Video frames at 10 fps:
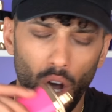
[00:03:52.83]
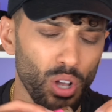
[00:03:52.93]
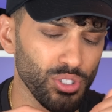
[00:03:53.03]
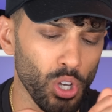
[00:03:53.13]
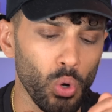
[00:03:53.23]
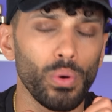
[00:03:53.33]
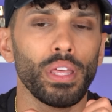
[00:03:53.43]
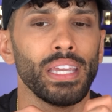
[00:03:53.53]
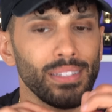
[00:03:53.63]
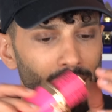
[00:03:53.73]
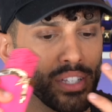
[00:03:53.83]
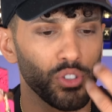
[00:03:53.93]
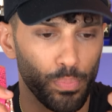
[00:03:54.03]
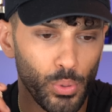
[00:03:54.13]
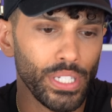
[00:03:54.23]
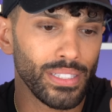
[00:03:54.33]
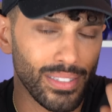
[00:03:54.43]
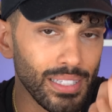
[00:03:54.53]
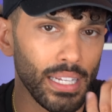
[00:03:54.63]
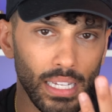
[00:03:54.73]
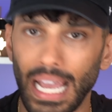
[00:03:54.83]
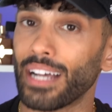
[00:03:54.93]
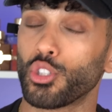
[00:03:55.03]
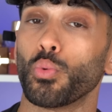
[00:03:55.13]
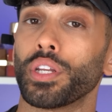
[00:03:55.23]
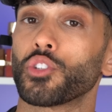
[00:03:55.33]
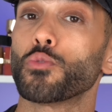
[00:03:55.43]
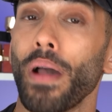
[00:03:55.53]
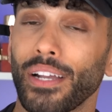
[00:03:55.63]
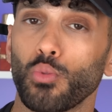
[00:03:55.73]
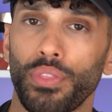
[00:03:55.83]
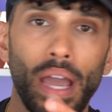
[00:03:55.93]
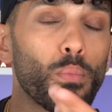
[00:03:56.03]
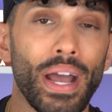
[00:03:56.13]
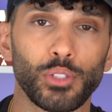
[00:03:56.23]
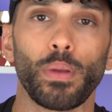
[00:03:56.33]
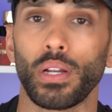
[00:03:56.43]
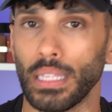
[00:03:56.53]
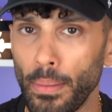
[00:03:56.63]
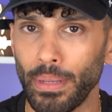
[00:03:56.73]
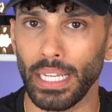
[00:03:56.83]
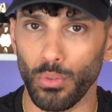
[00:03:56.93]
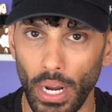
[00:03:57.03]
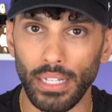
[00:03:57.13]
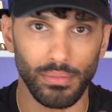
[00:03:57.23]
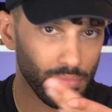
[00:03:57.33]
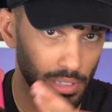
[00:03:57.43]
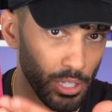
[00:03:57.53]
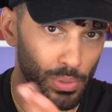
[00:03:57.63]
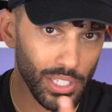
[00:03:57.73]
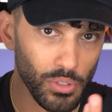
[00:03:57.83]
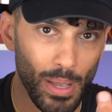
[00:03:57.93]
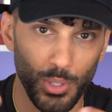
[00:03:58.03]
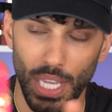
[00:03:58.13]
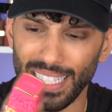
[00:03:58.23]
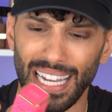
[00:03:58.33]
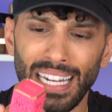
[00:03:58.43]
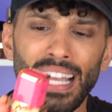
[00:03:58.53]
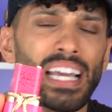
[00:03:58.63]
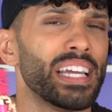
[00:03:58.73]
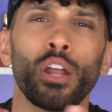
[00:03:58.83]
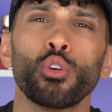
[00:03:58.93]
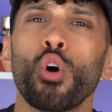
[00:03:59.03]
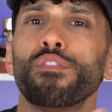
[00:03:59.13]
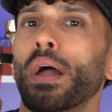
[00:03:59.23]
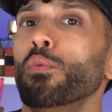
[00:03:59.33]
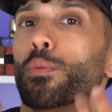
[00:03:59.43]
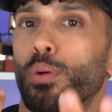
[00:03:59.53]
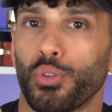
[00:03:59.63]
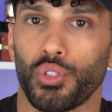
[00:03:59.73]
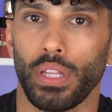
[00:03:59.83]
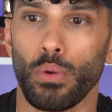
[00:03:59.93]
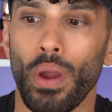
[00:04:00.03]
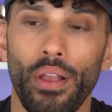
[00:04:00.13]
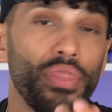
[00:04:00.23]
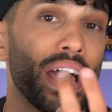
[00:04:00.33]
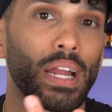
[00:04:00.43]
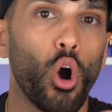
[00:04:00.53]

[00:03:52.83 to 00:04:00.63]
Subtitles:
Also, it is pretty acidic, as you would expect with that raspberry lemonade, right? Literally smells like that. And I don't know if I would personally wear it that